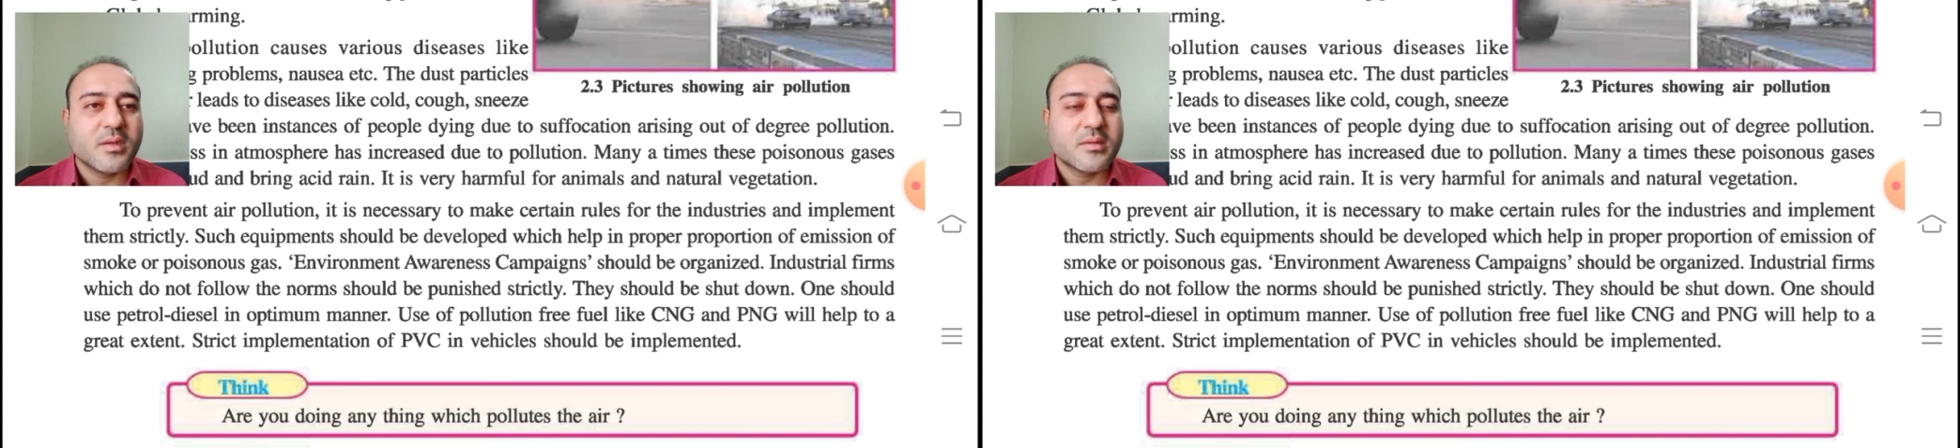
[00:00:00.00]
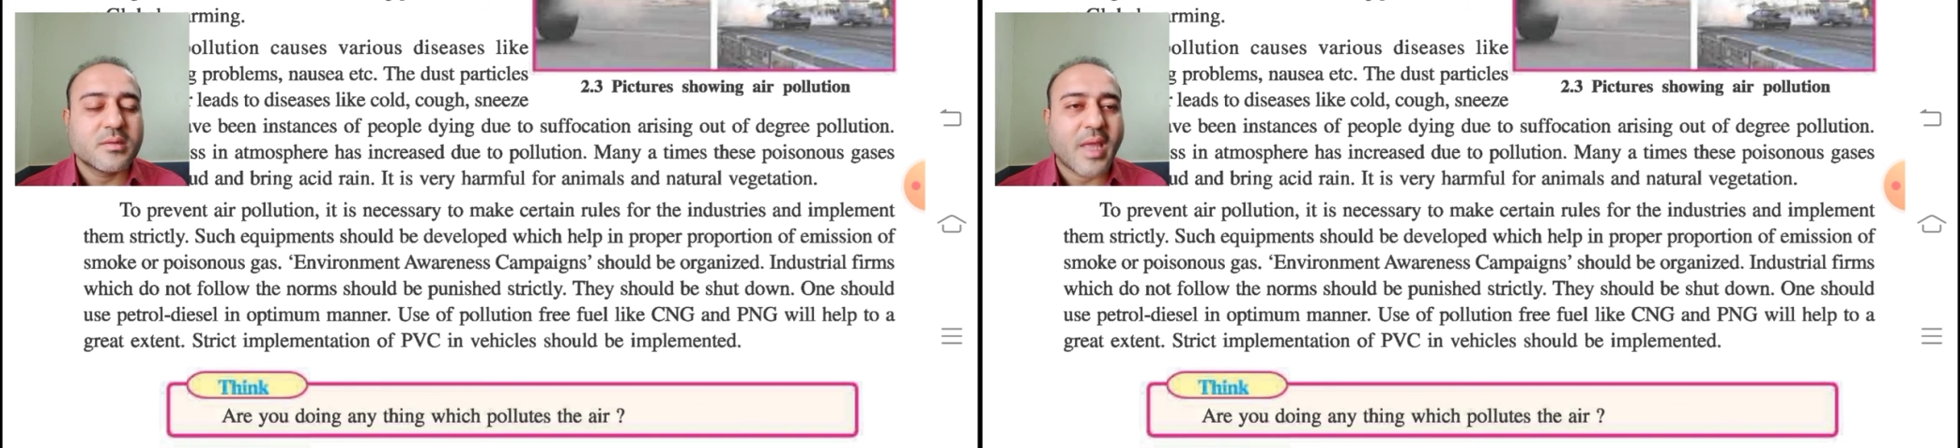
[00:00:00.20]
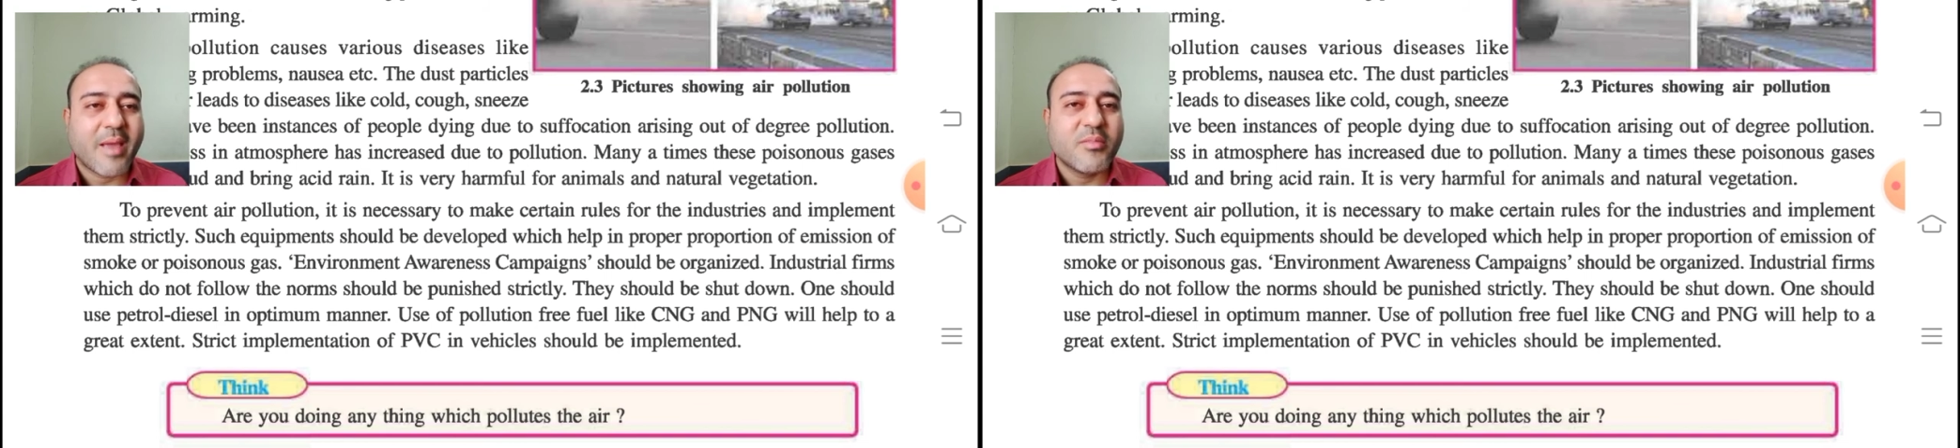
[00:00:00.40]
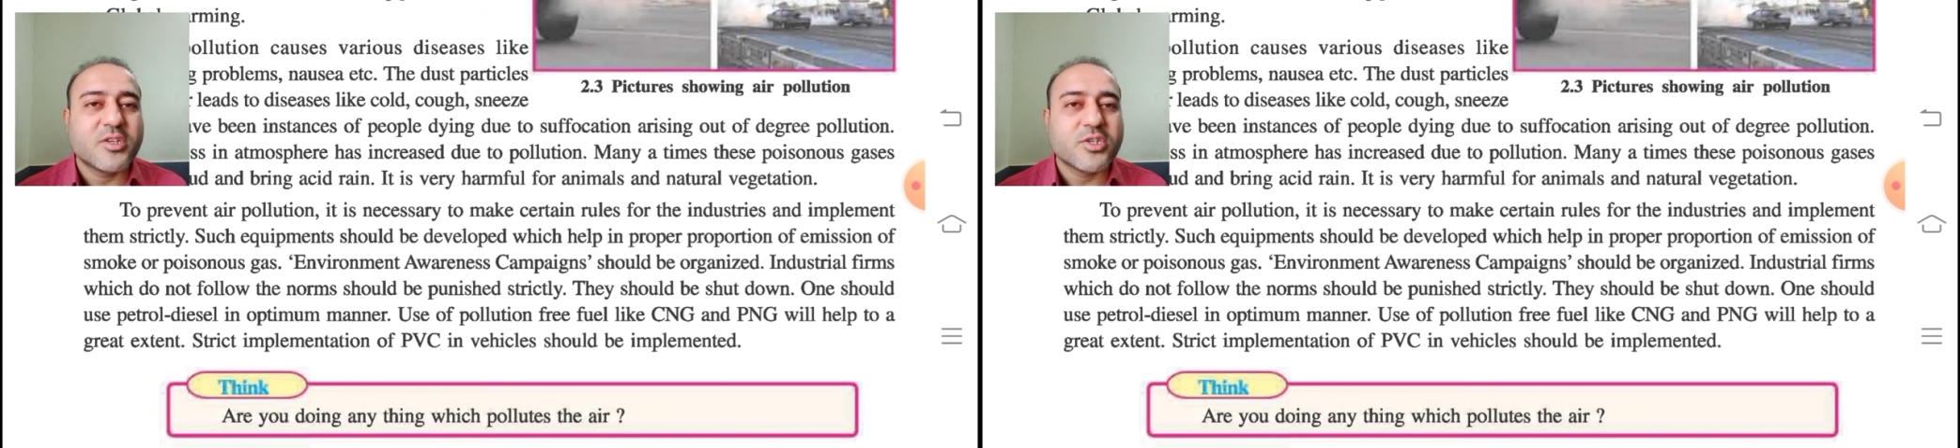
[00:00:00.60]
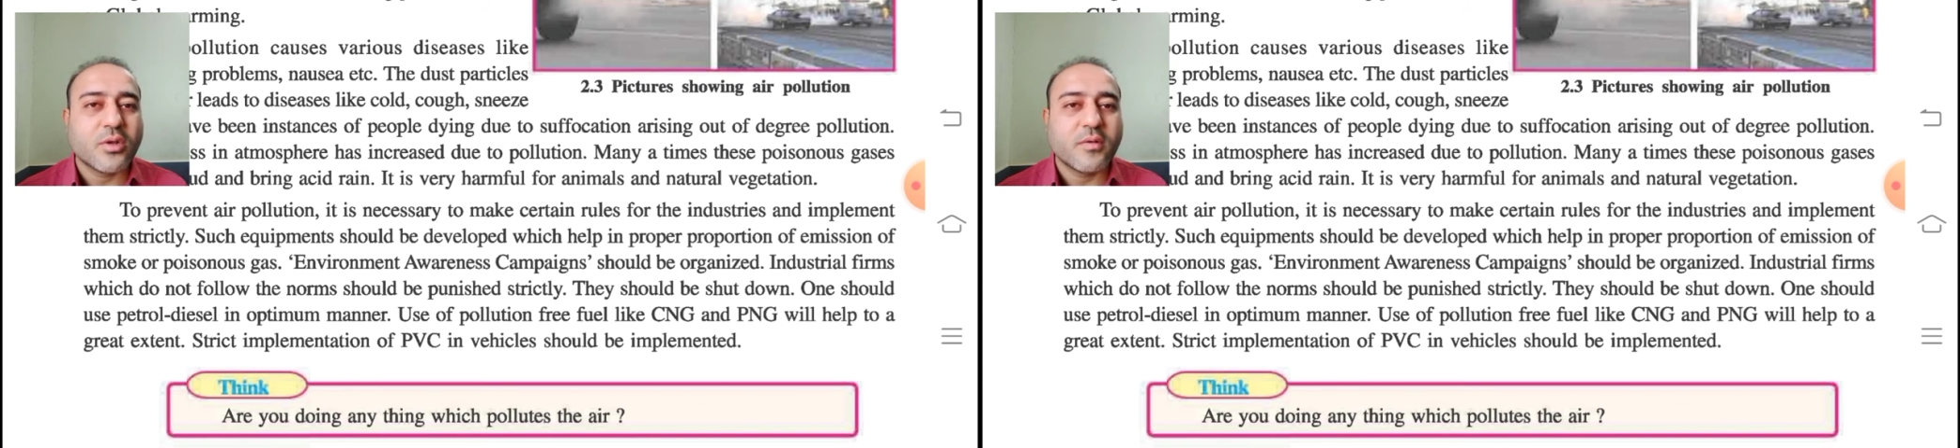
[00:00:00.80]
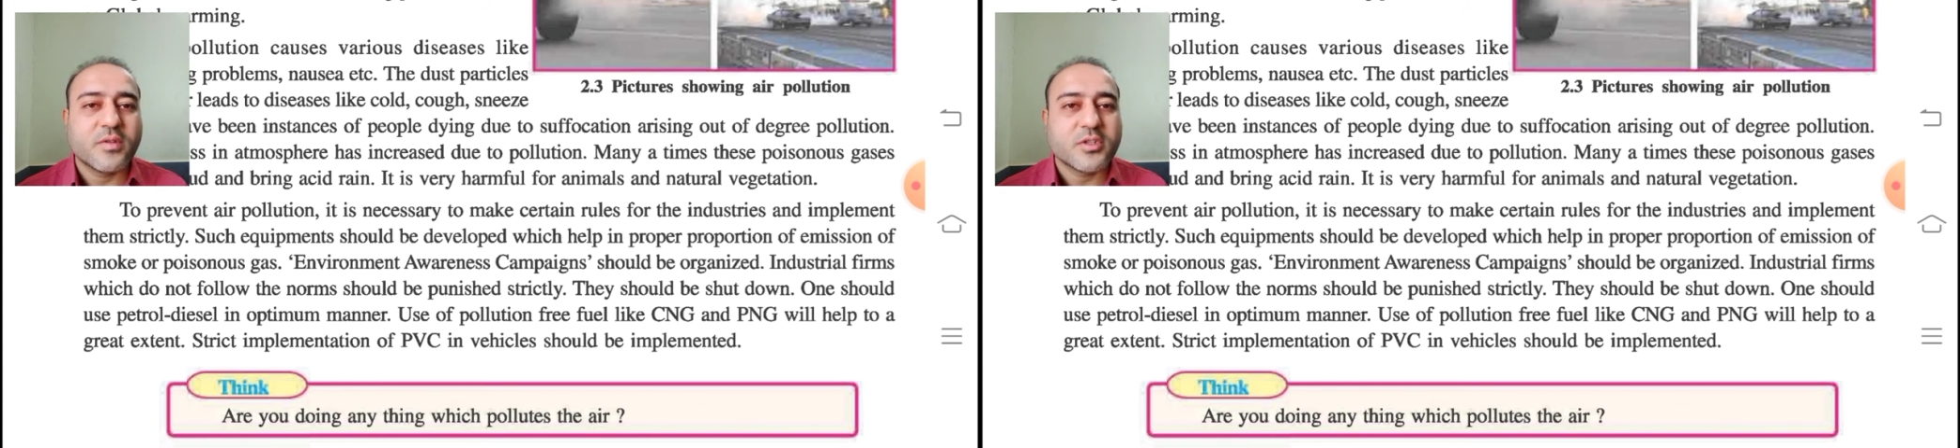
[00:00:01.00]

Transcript: this emission of